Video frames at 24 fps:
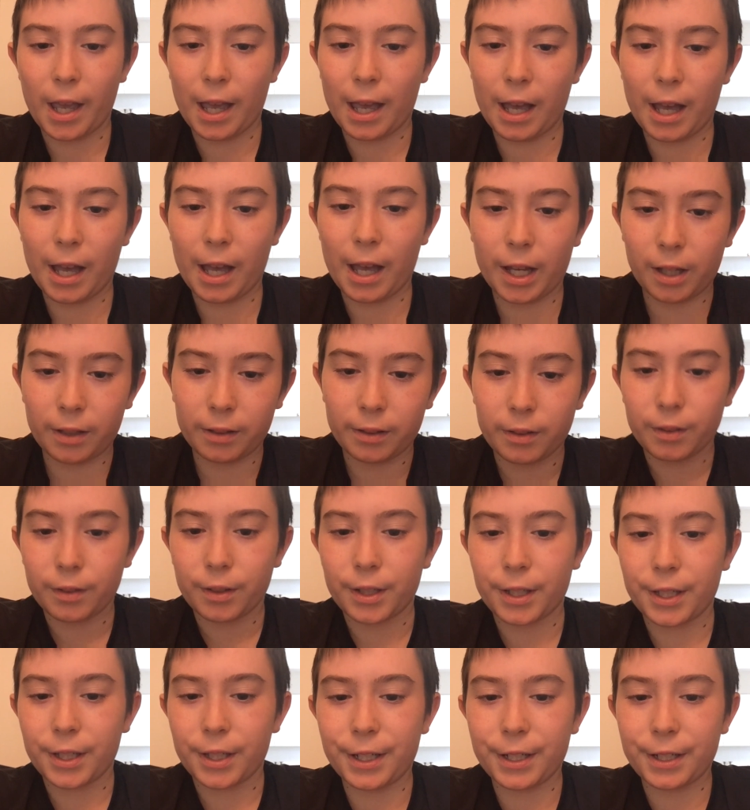At
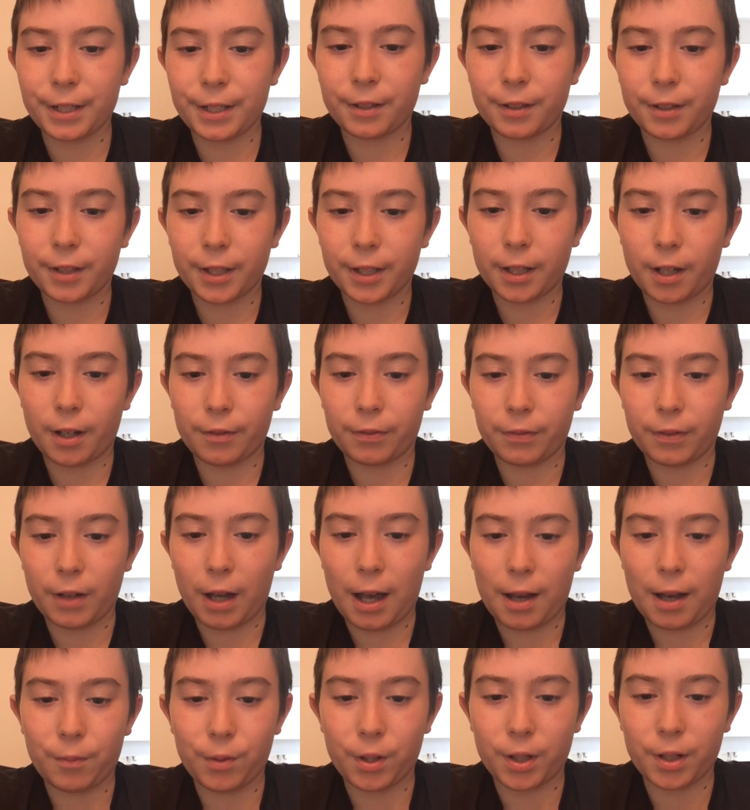in a,
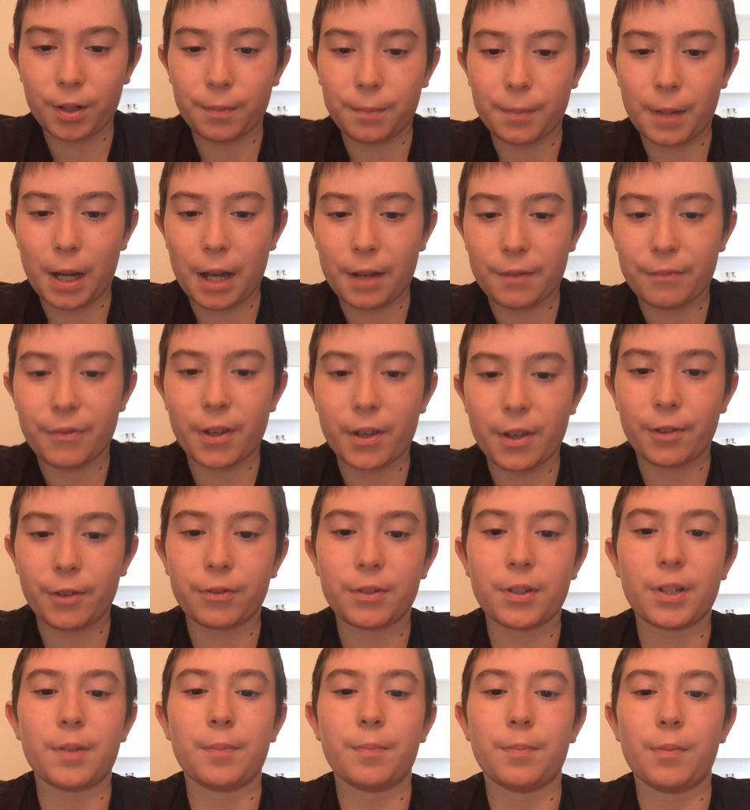one of my
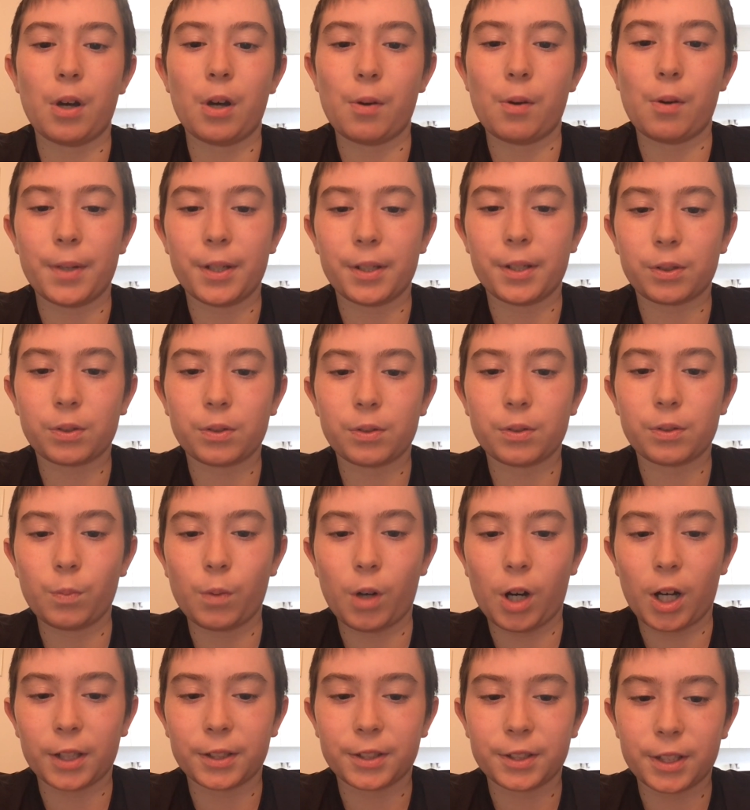favorite moments
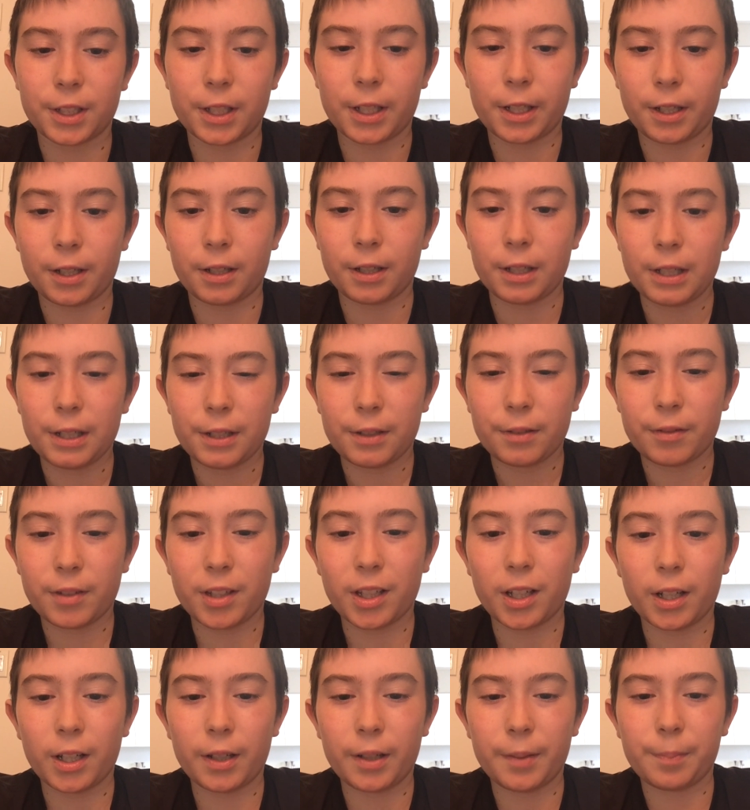watching
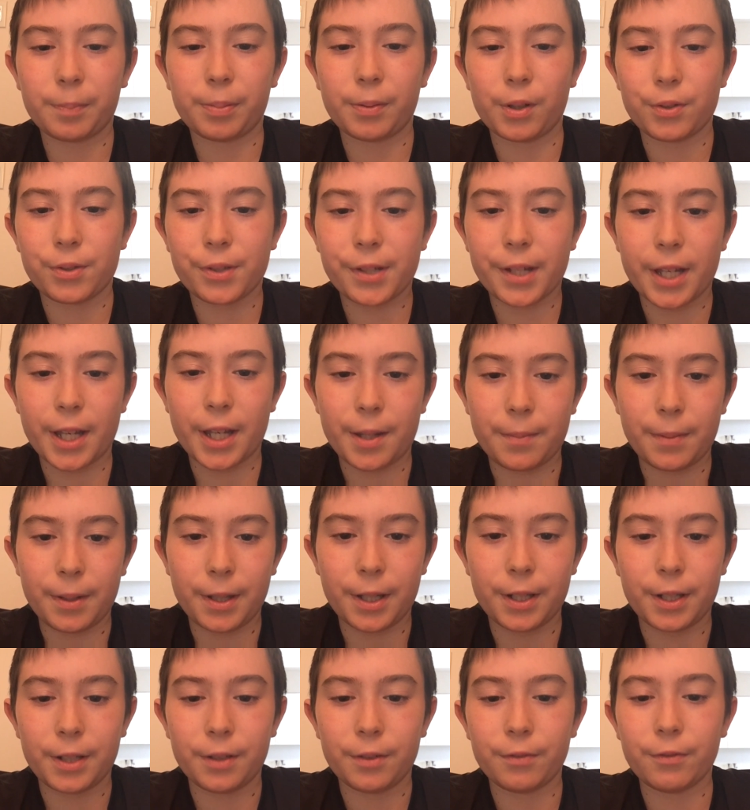the post game
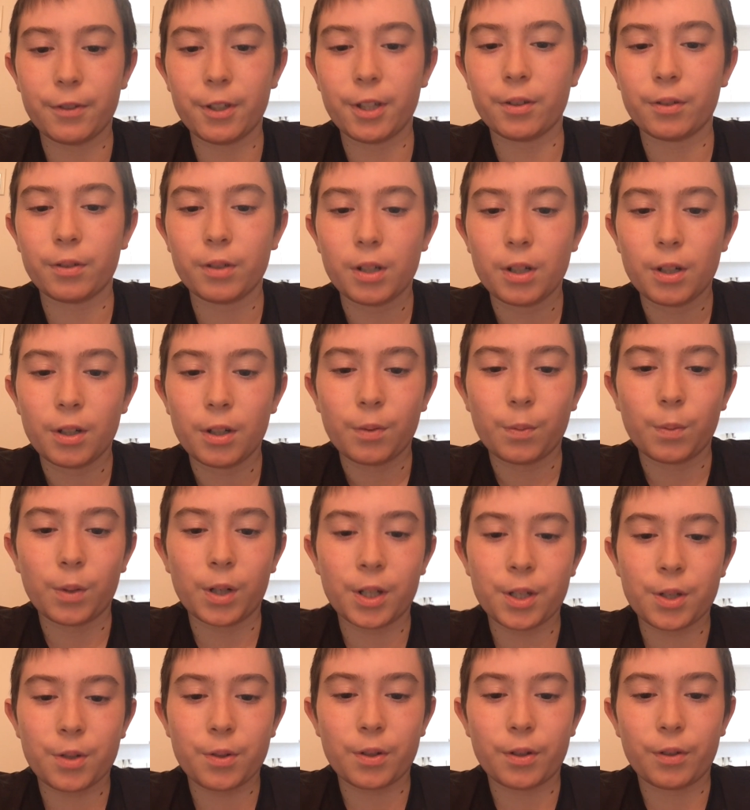interview
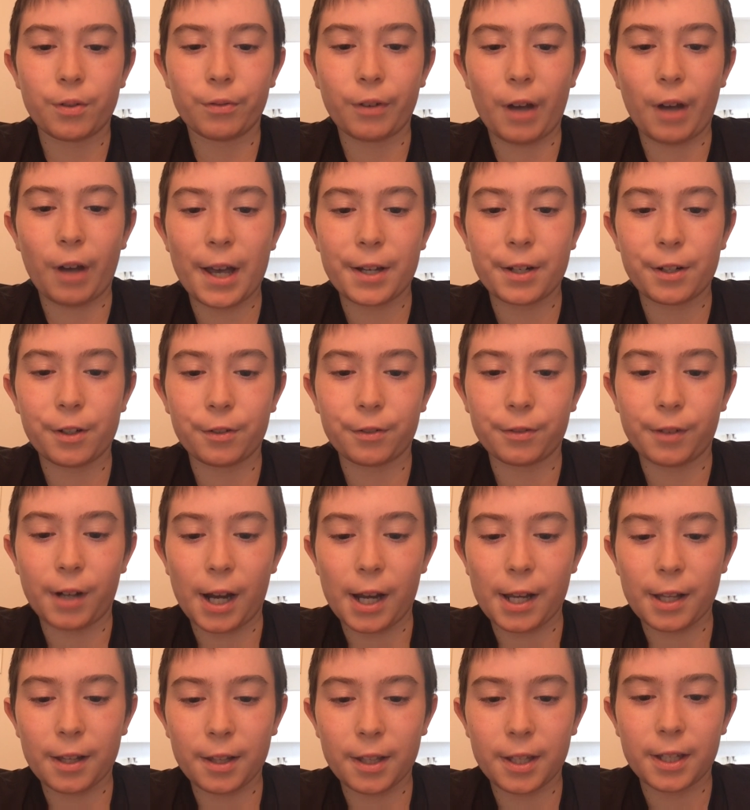was Ryan
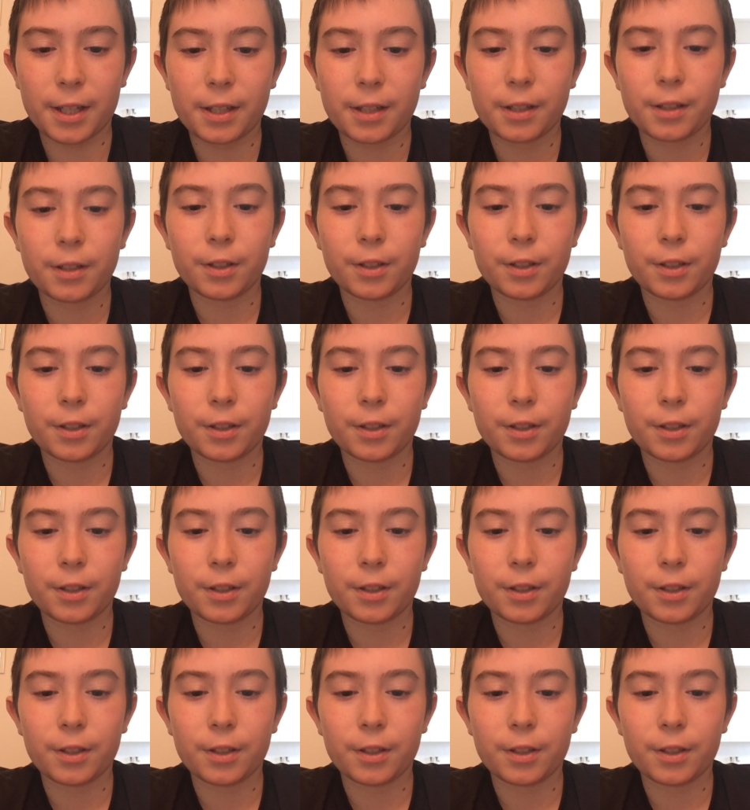O'Reilly.